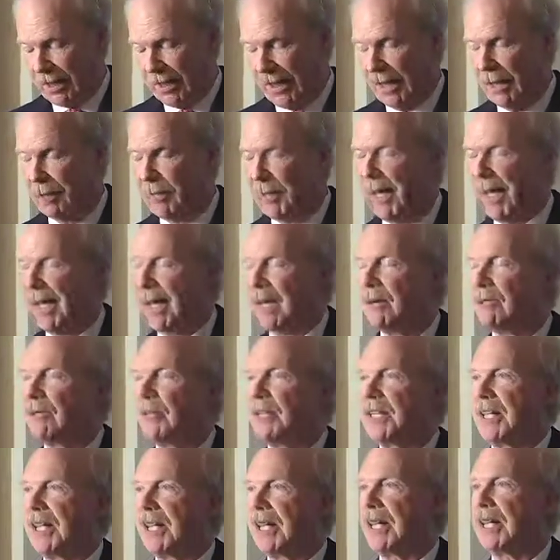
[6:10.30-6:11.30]
he made
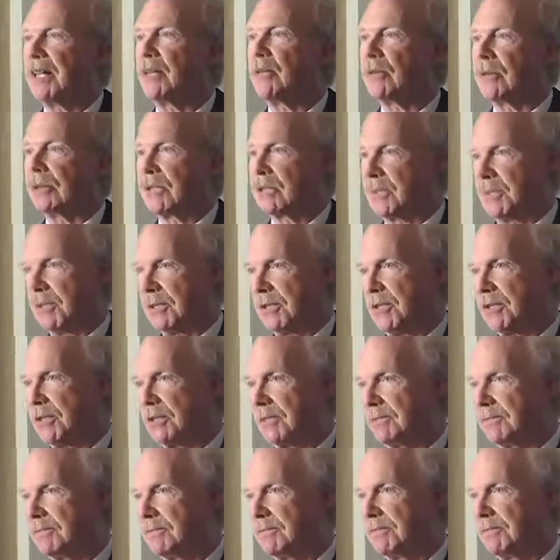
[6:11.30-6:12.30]
every day
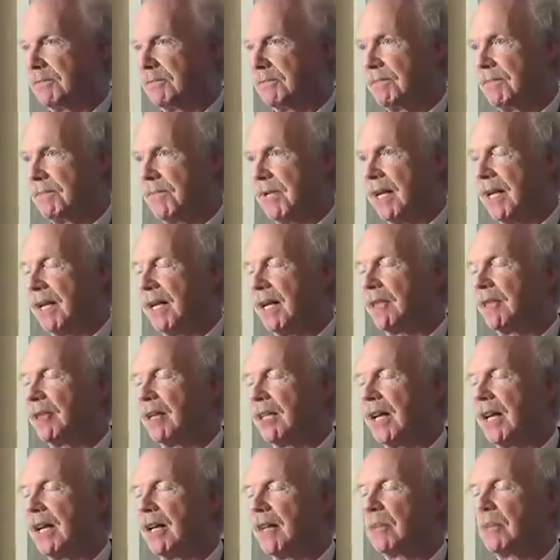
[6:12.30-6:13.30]
Christmas. And
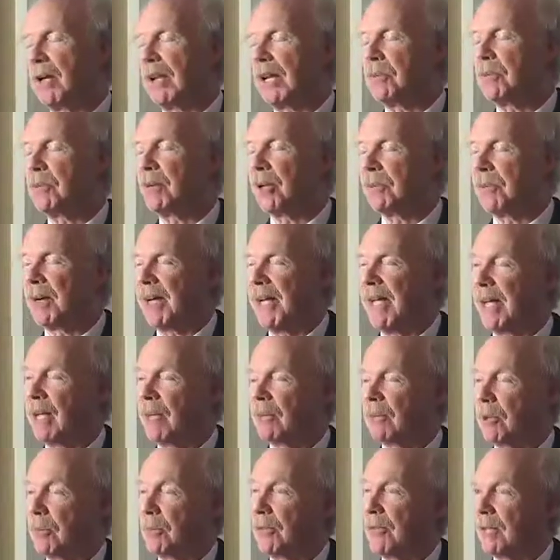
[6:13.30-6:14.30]
every night when I put my head
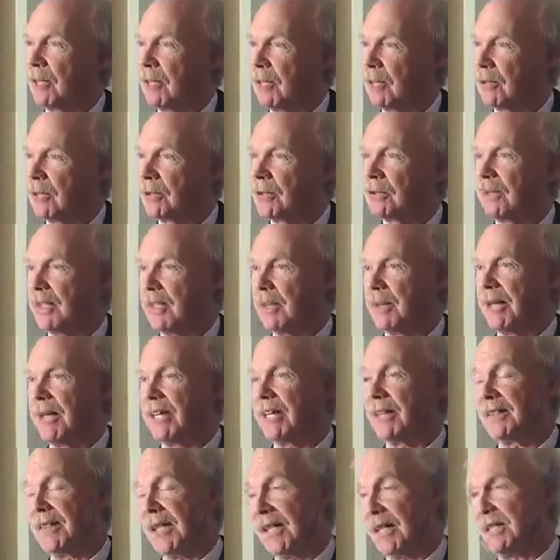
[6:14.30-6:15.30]
on the pillow, he made
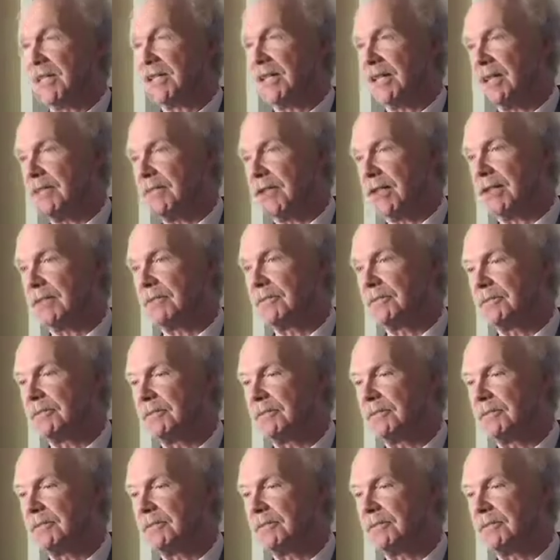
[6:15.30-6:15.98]
it Thanksgiving.